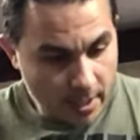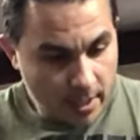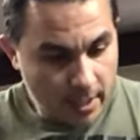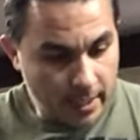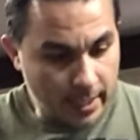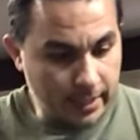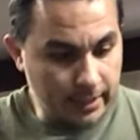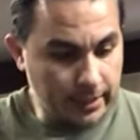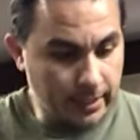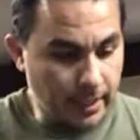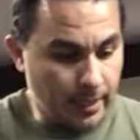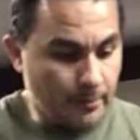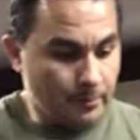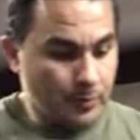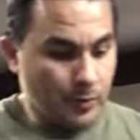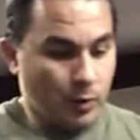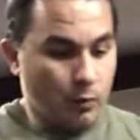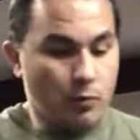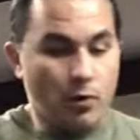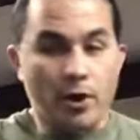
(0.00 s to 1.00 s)
Like I said,
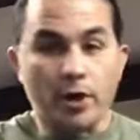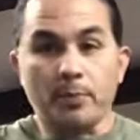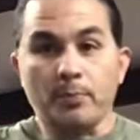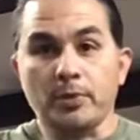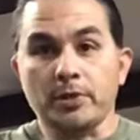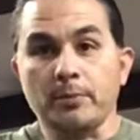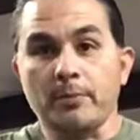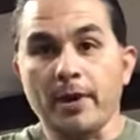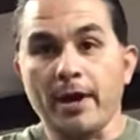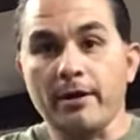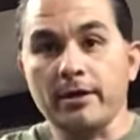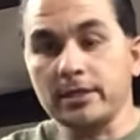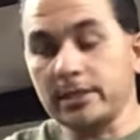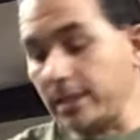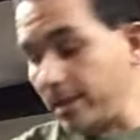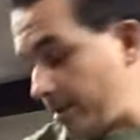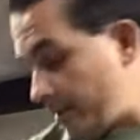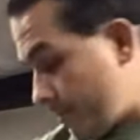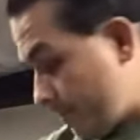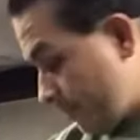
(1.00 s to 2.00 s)
we already put the bearings
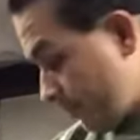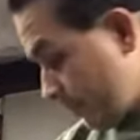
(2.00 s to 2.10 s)
there.